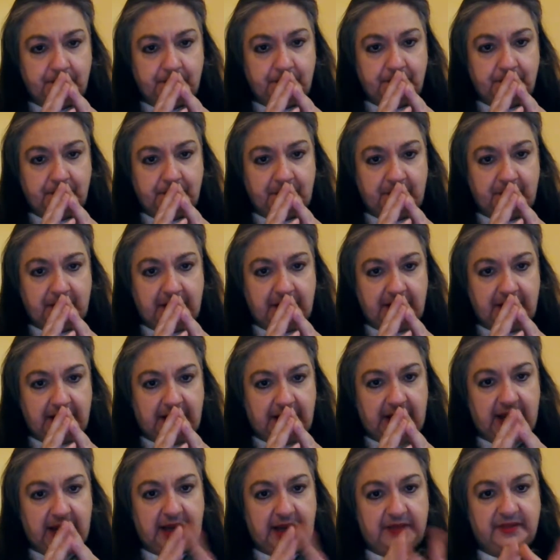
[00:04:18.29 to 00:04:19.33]

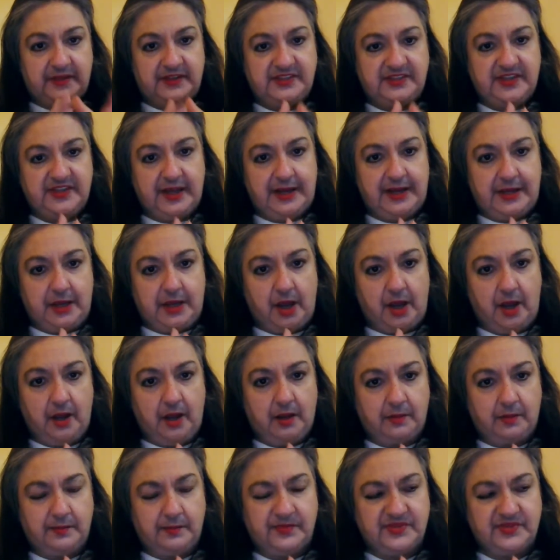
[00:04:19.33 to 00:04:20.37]
okay, and the day
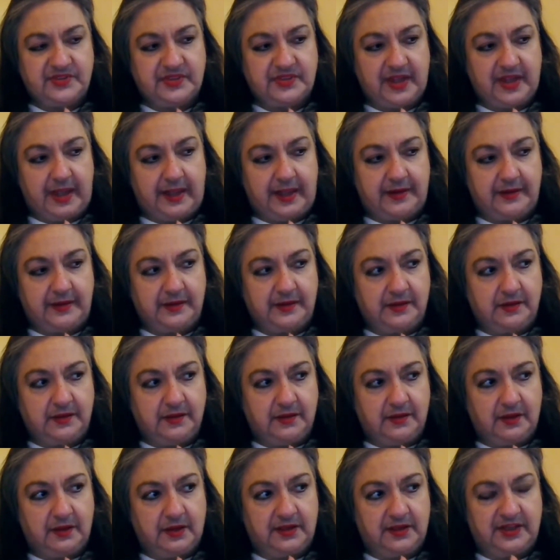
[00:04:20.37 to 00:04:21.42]
comes that
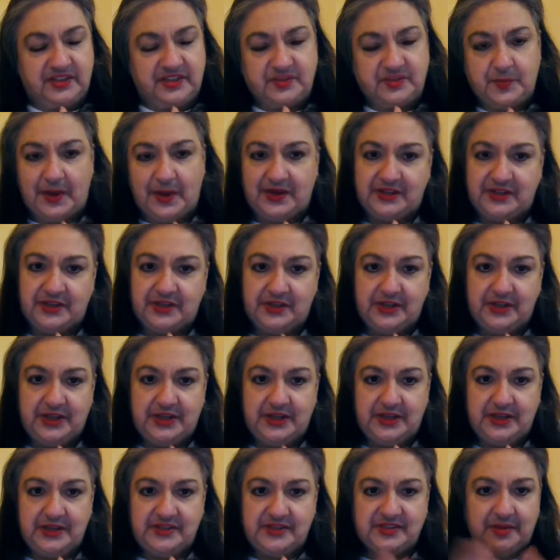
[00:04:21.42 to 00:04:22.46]

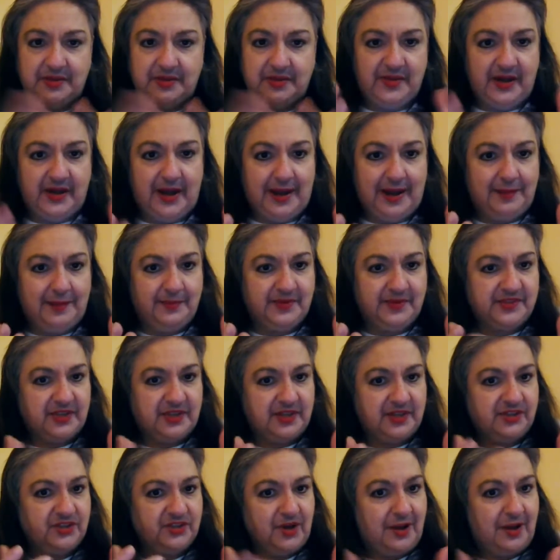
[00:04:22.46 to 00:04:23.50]
unexpectedly something happens
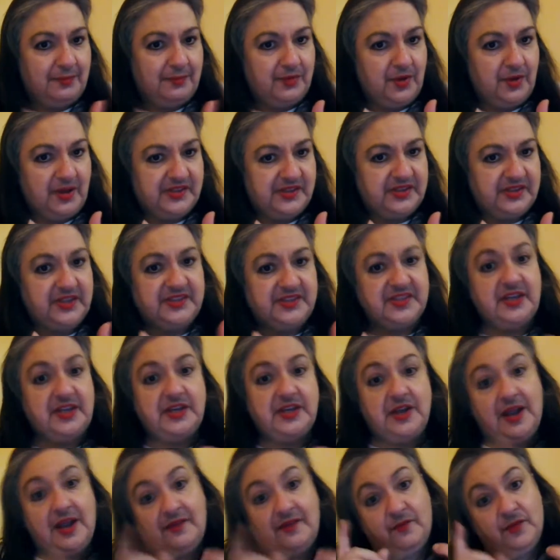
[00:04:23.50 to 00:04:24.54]
like job loss, let's say you
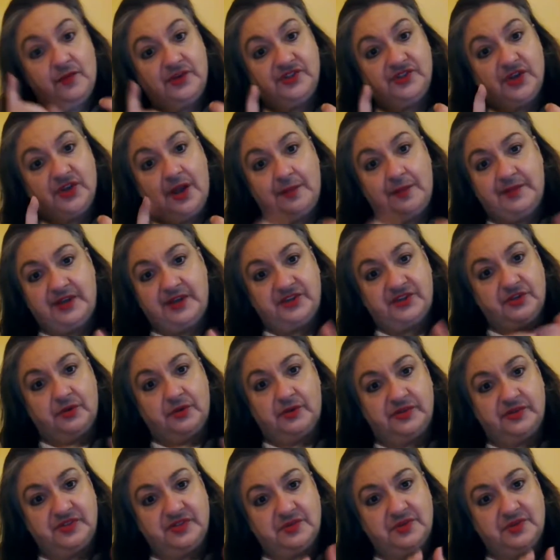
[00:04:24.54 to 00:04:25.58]
have one job and that's your
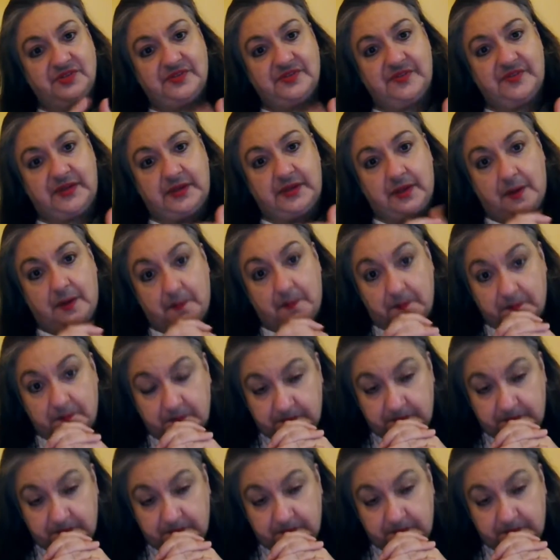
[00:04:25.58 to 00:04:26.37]
only source of income.